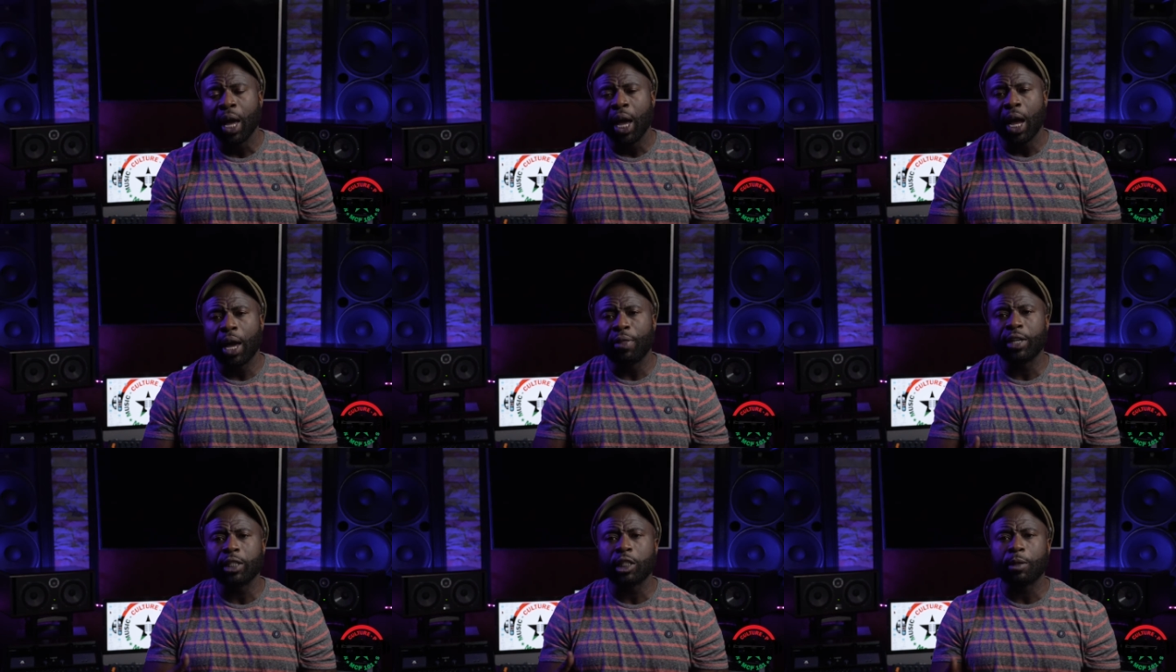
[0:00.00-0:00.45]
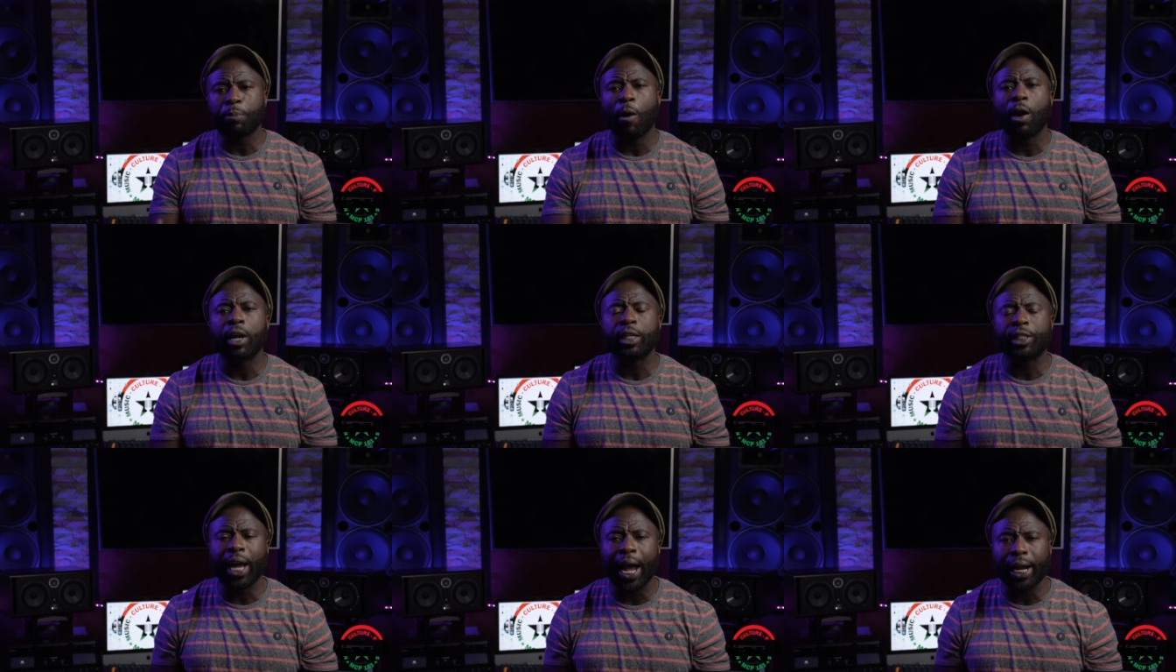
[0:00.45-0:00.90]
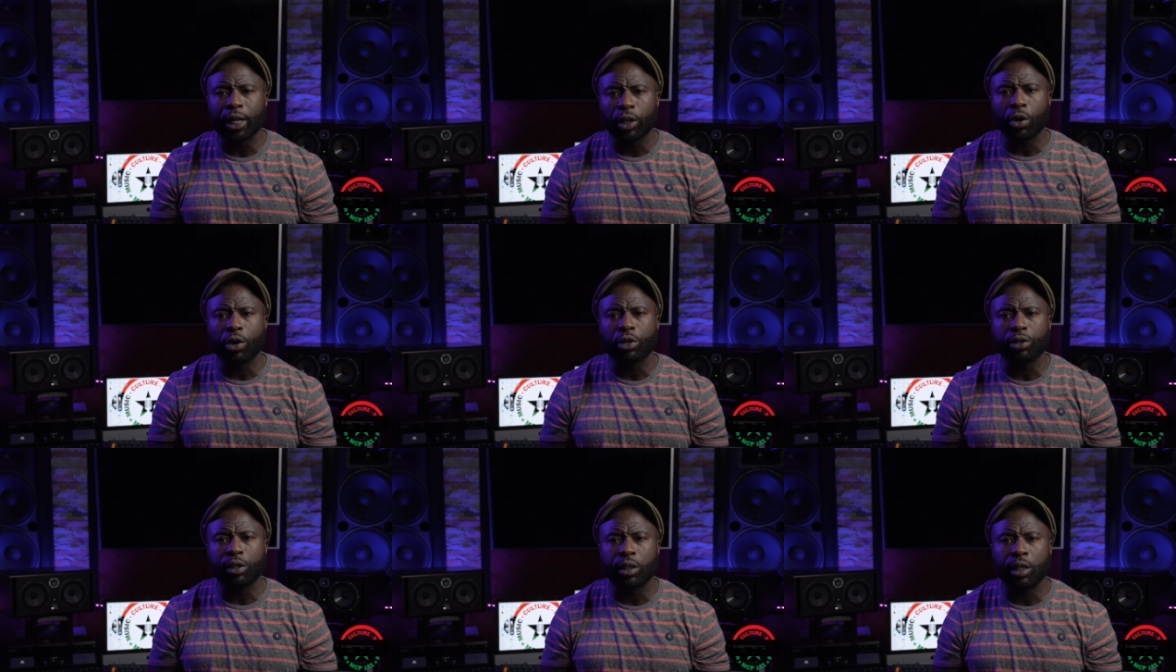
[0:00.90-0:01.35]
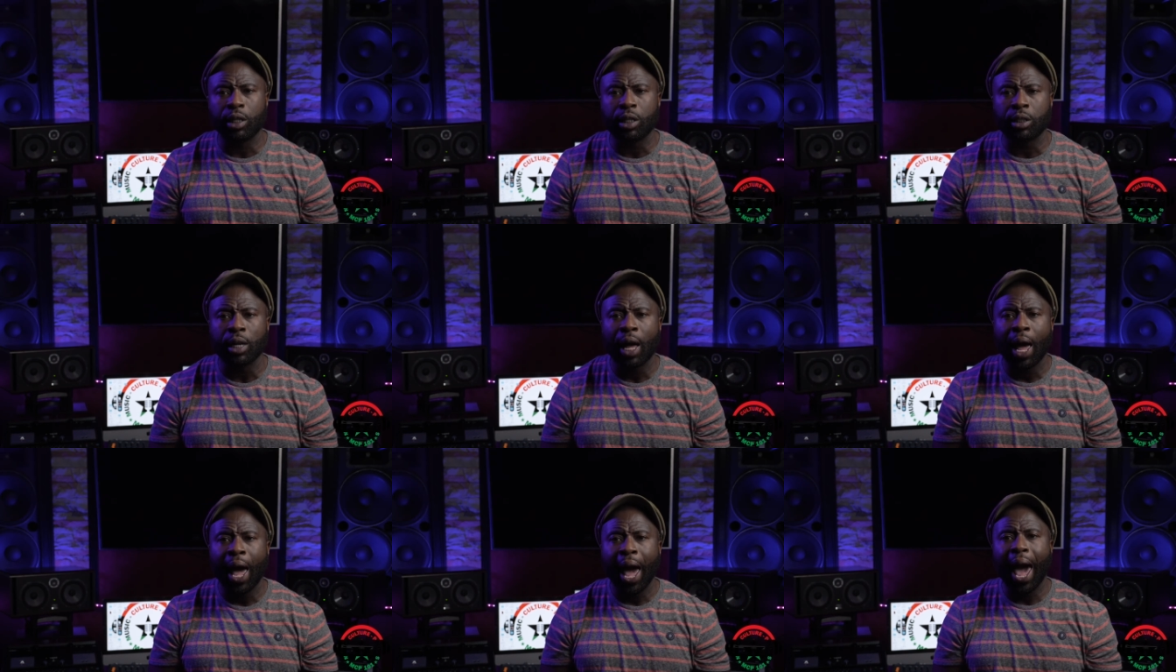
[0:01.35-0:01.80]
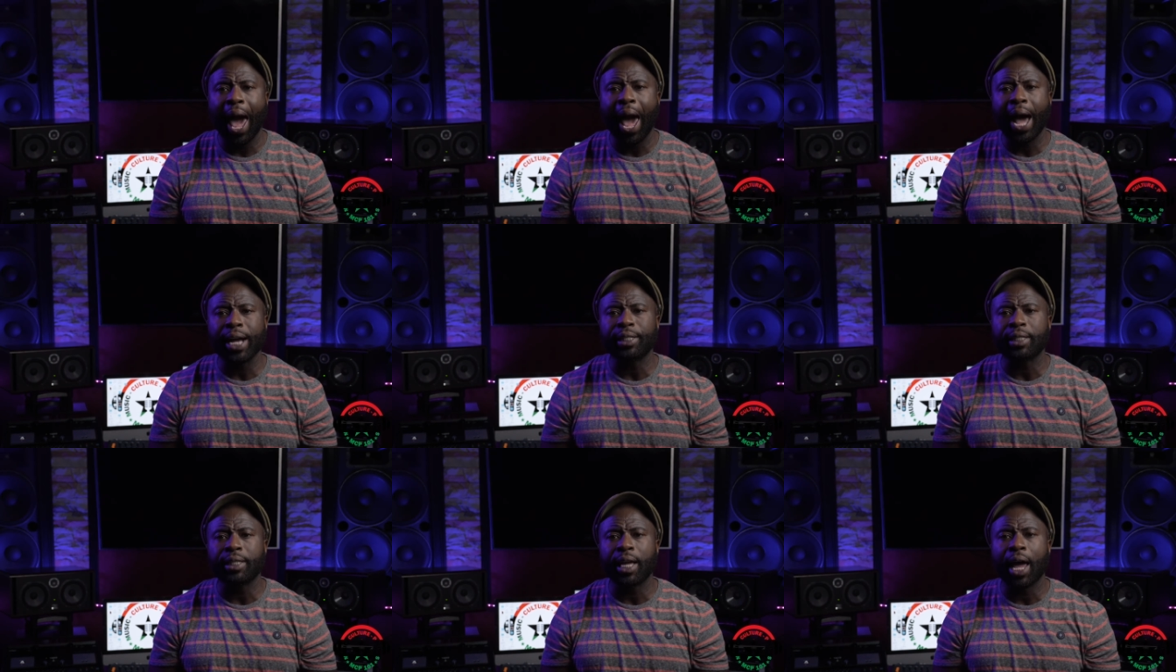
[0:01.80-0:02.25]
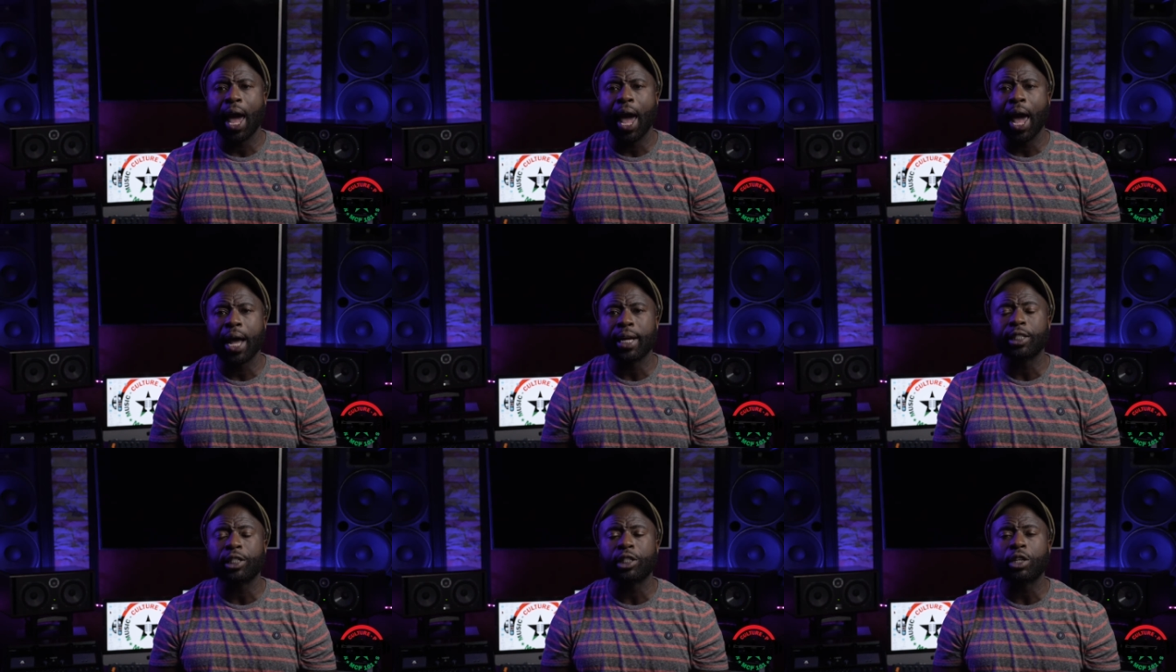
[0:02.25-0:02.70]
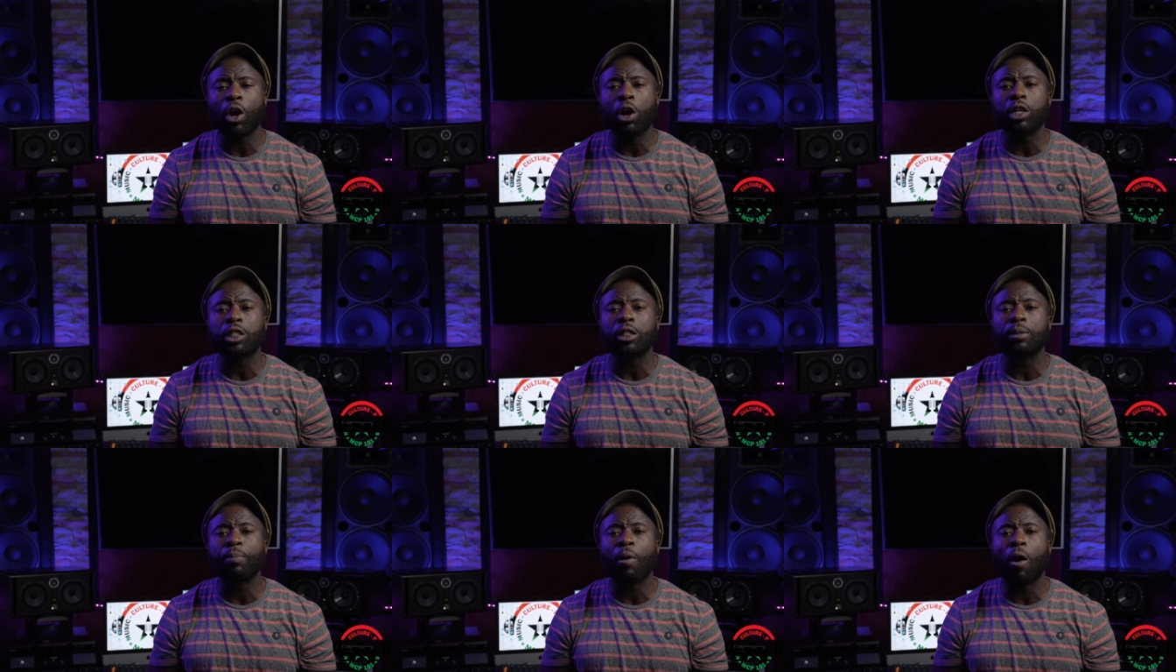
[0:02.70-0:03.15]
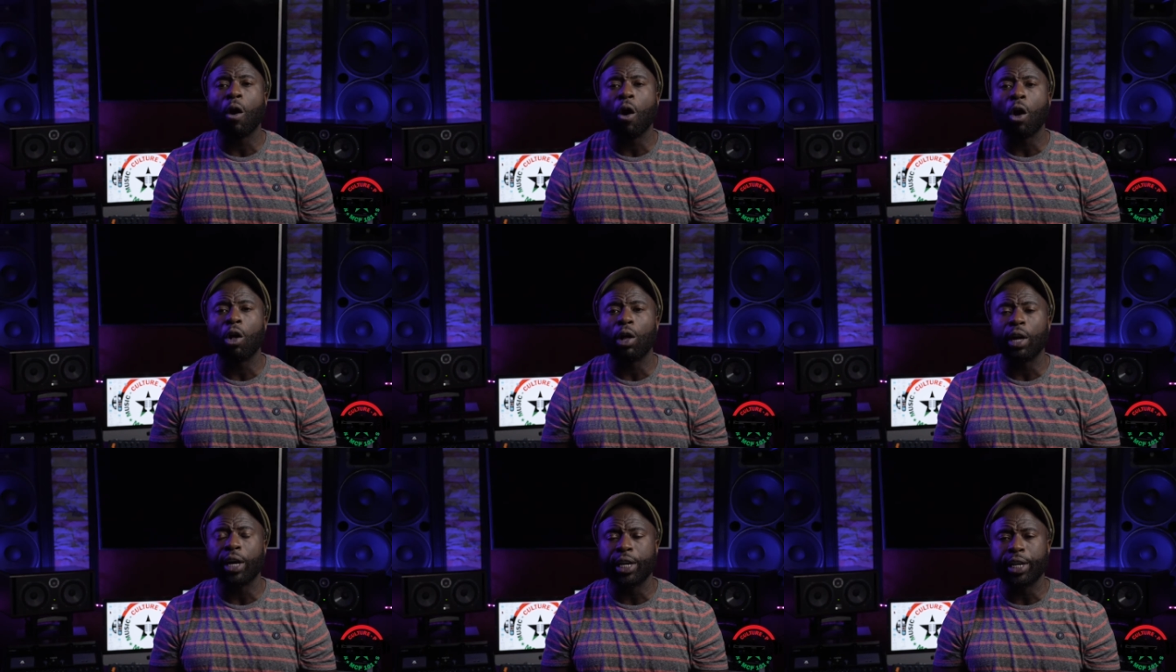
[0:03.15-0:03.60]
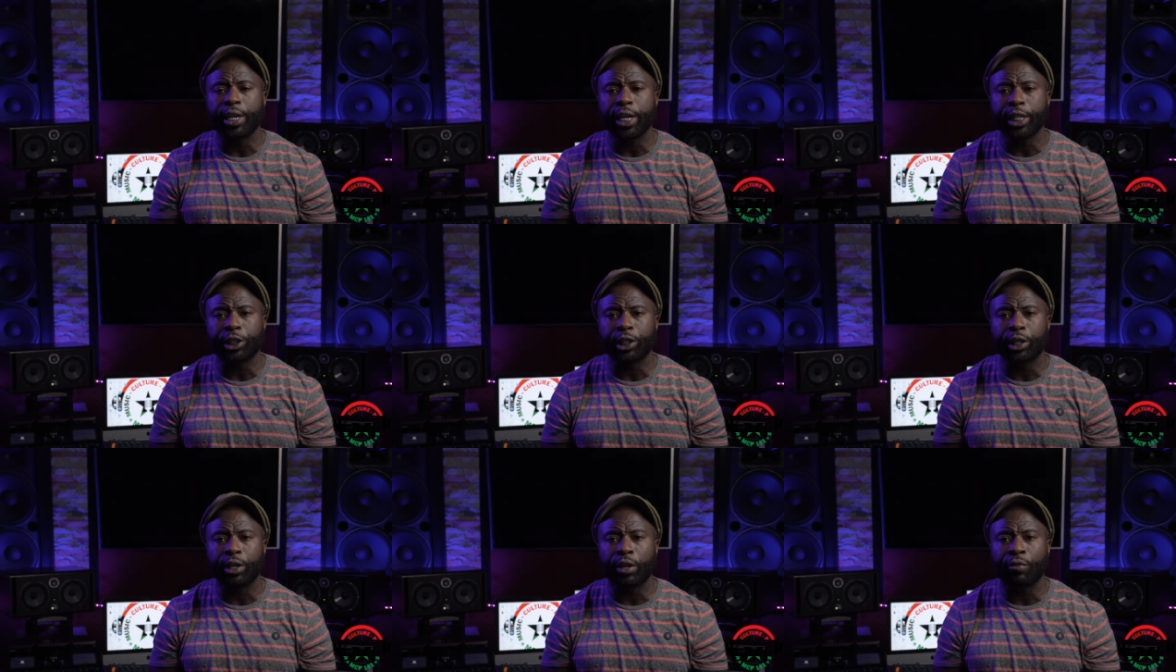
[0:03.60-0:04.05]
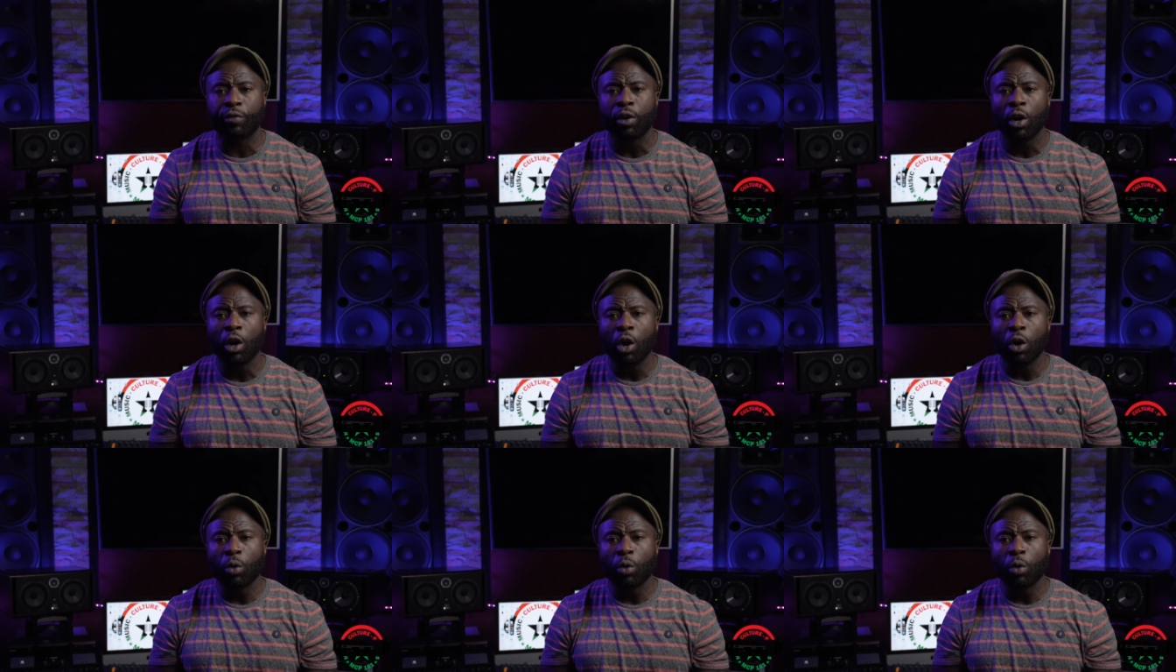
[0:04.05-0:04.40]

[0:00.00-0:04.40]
And this is part of Jack Dorsey's hashtag Start Small initiative,